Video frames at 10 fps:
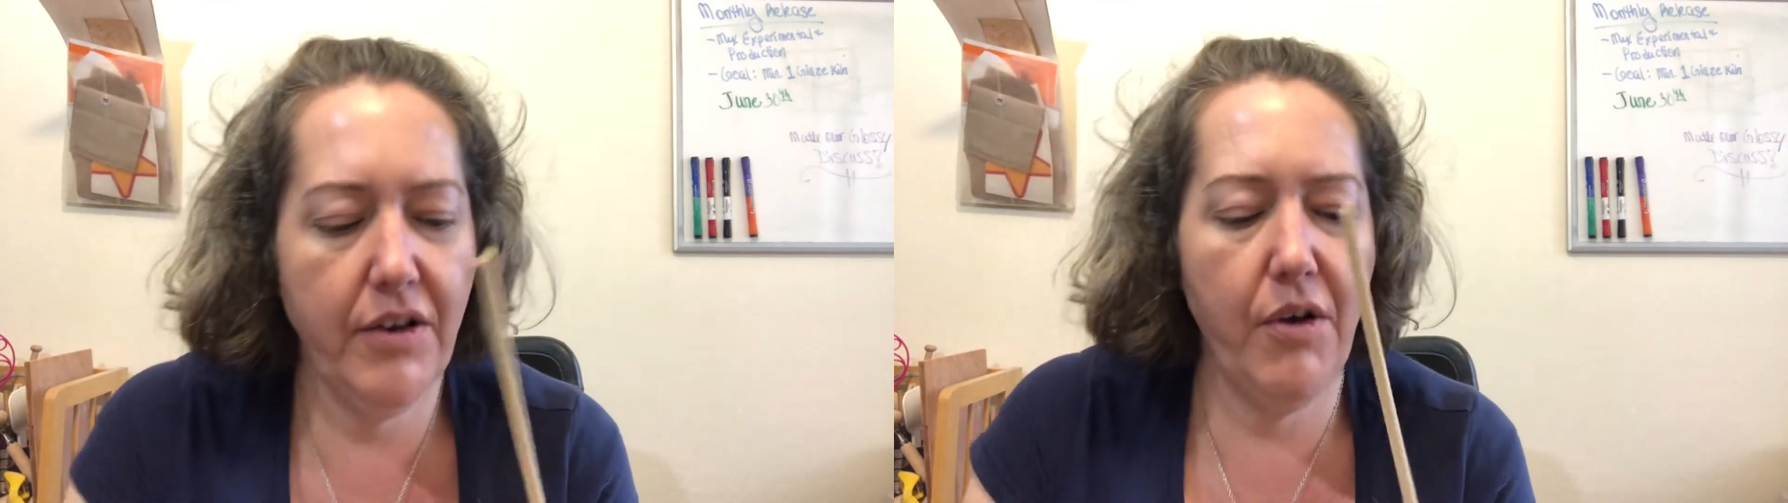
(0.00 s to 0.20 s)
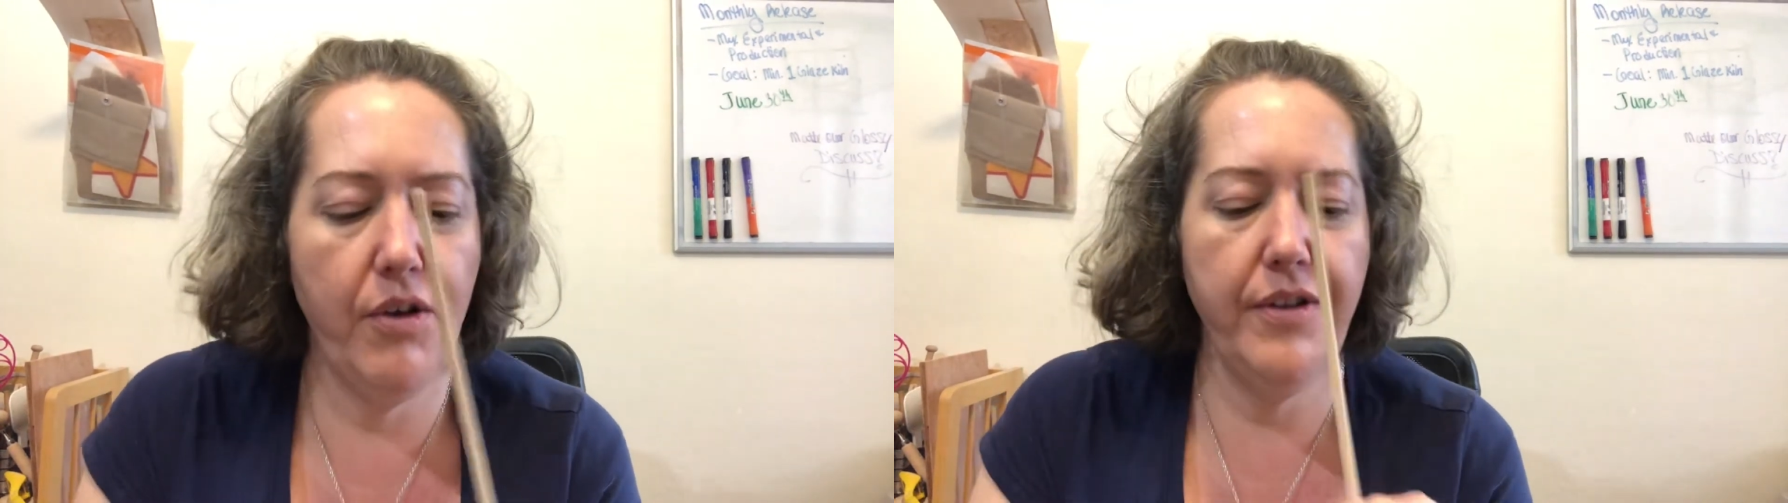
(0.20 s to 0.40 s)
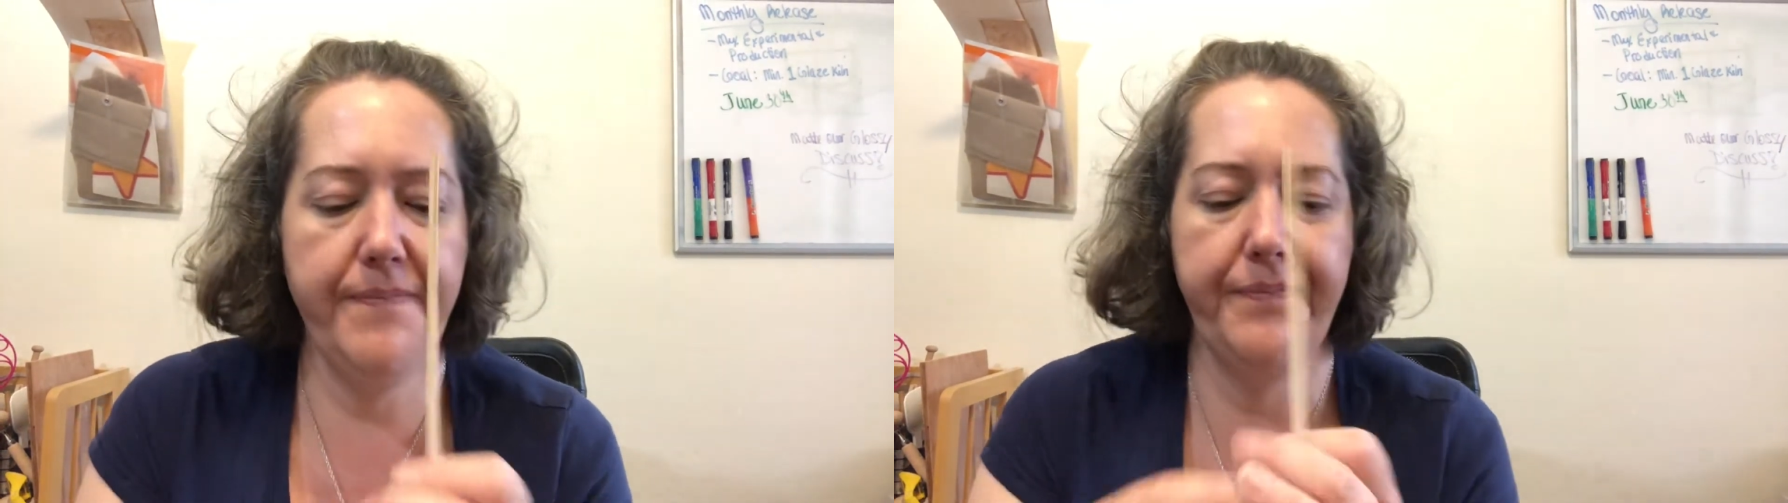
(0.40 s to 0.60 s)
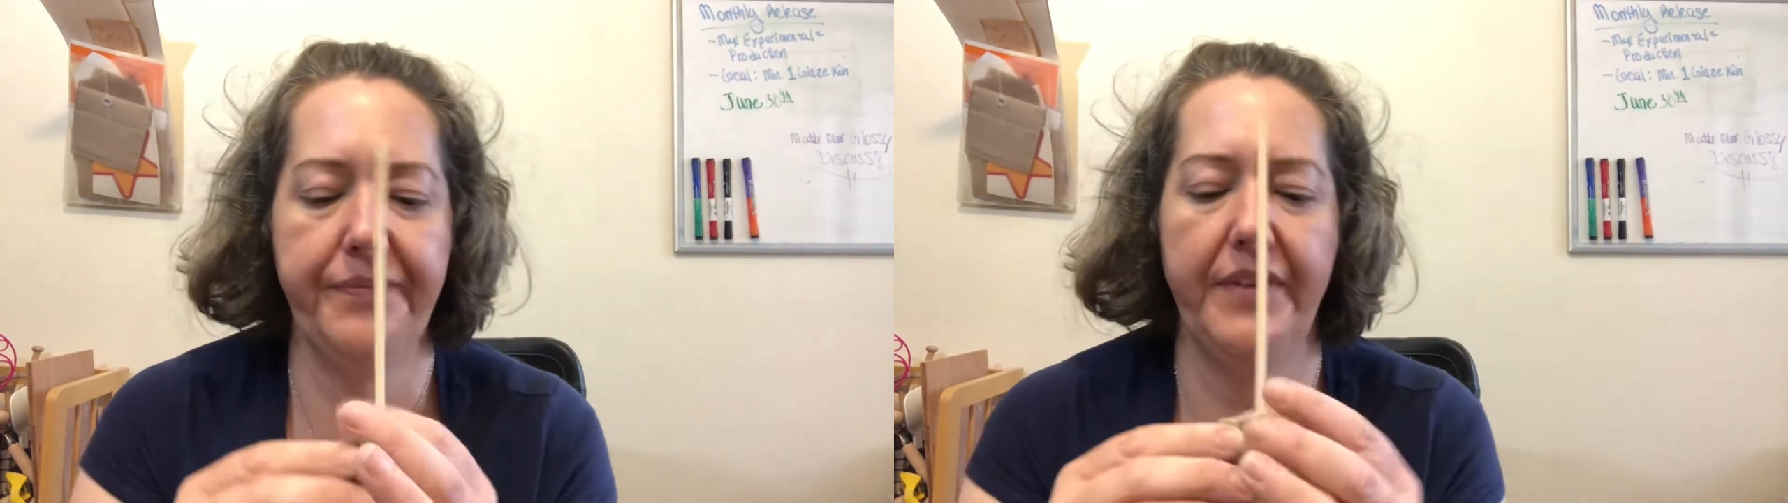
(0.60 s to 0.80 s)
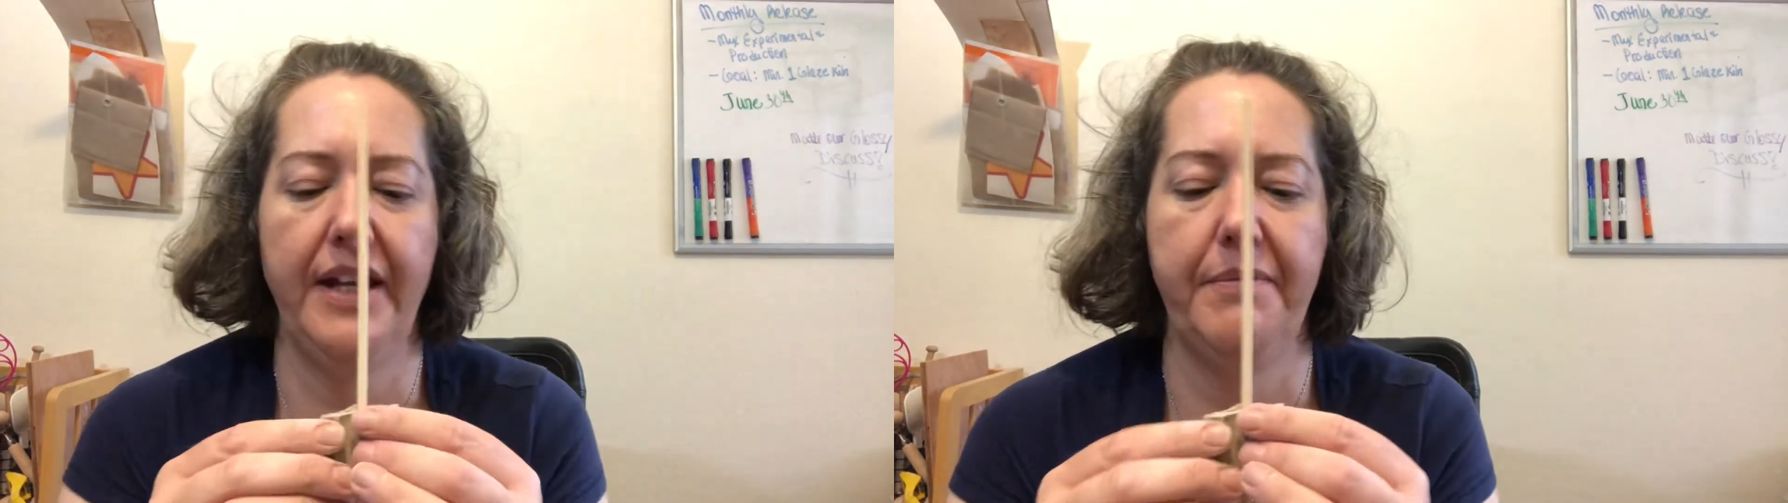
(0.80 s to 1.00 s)
hole
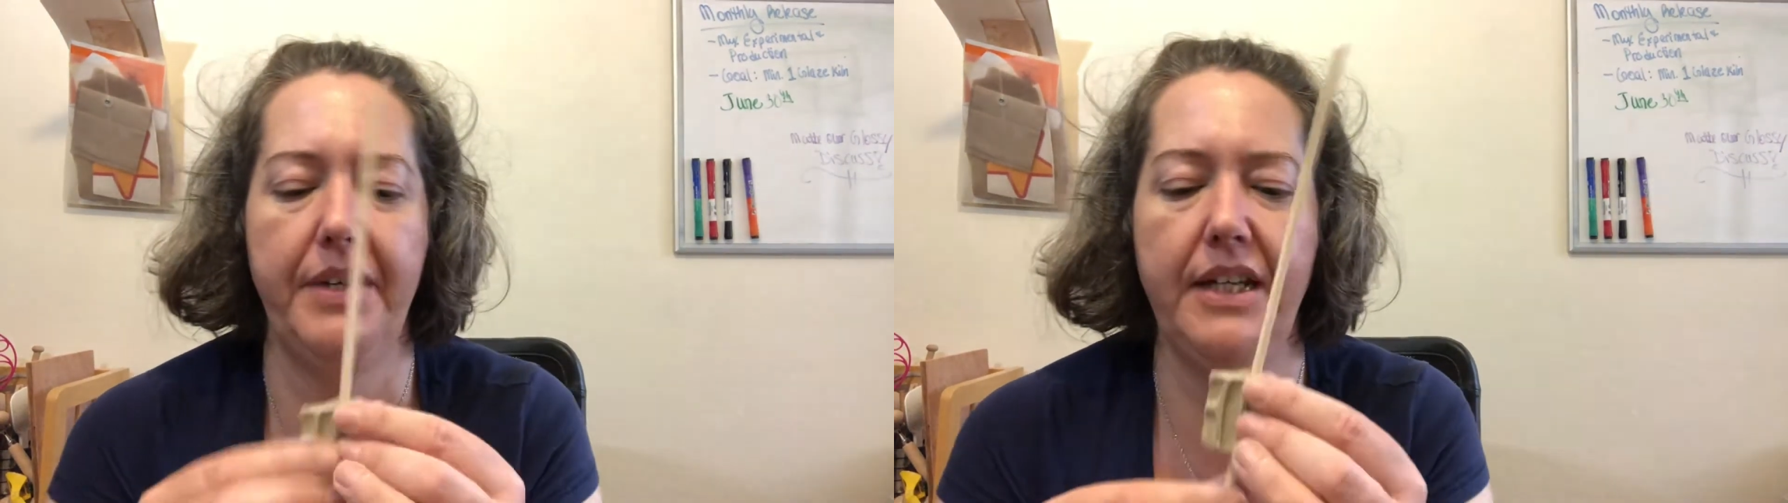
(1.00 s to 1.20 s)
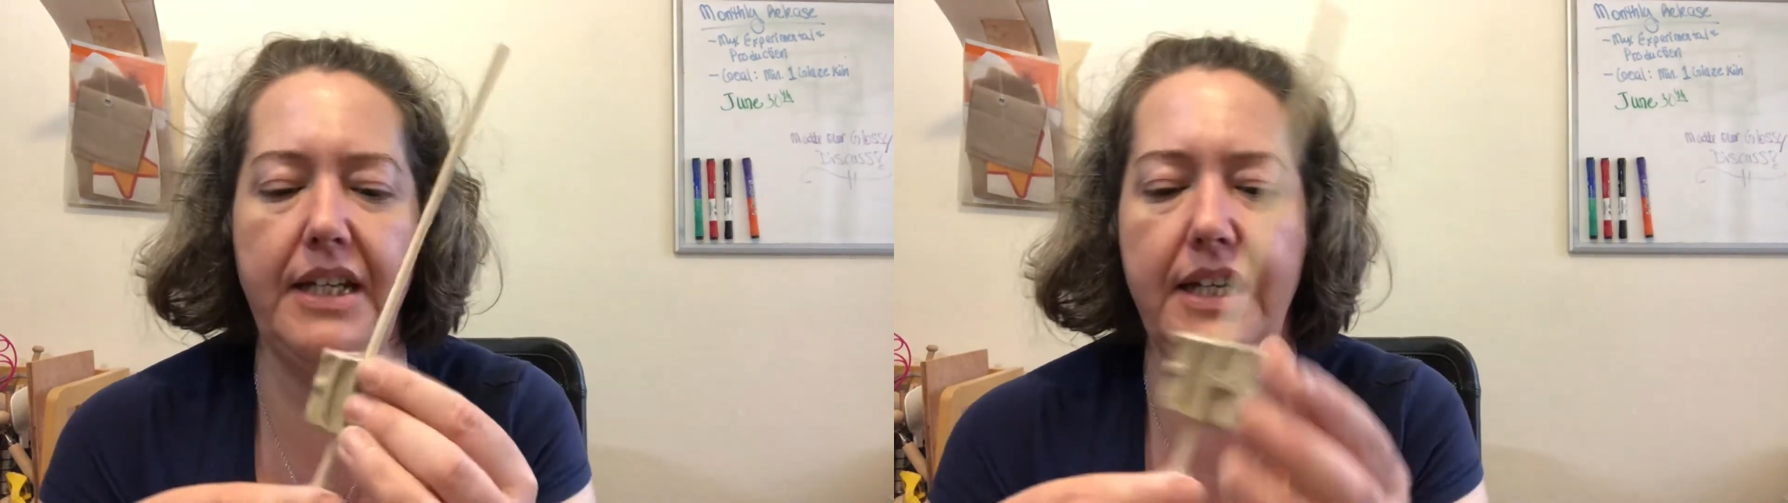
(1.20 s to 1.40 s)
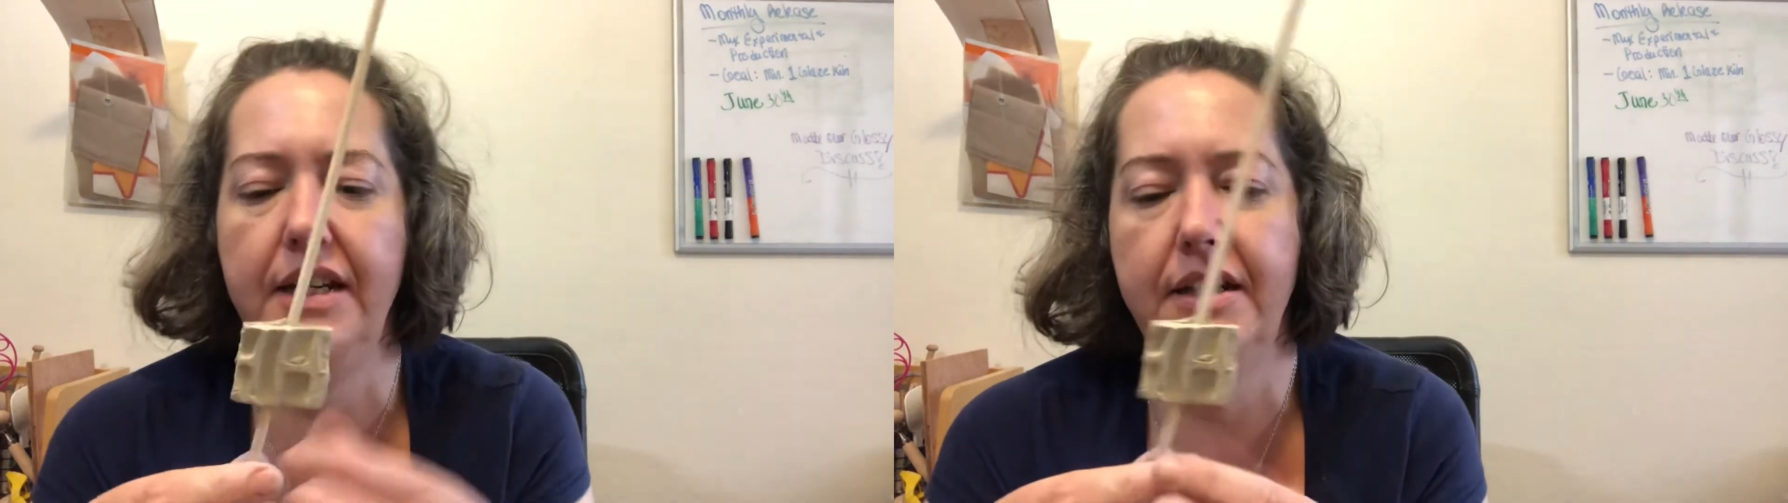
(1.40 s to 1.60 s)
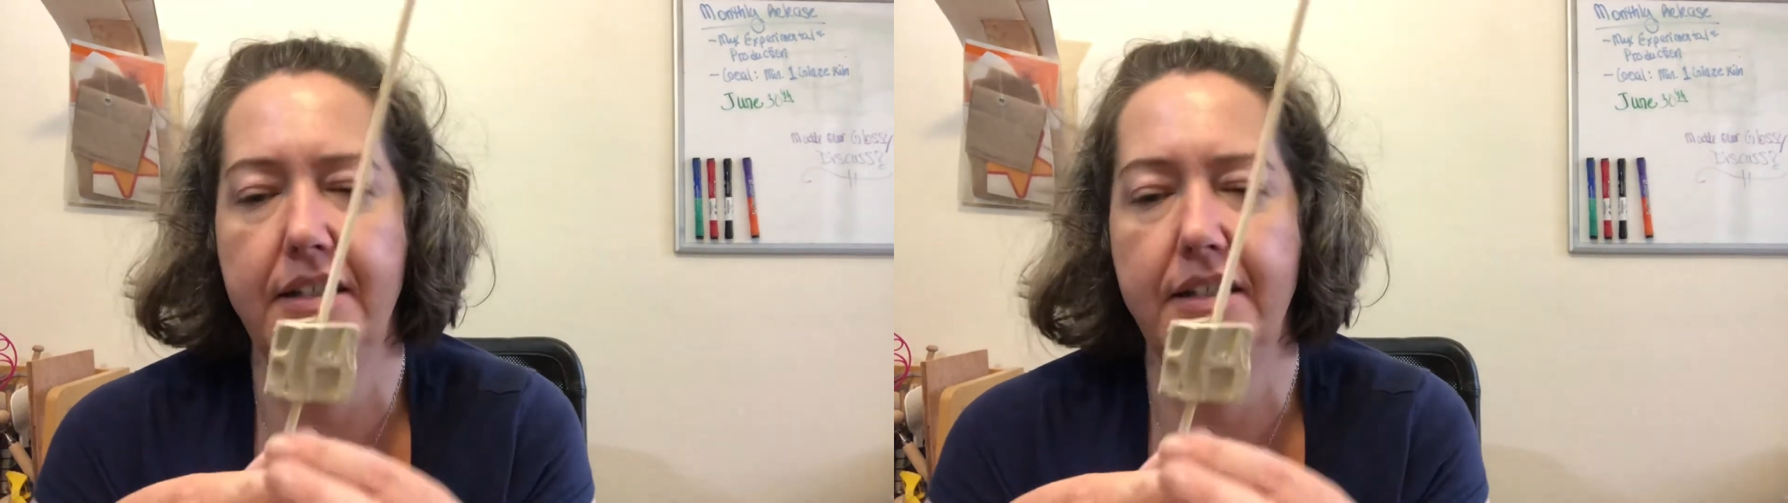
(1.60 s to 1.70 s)
that I'm gonna need.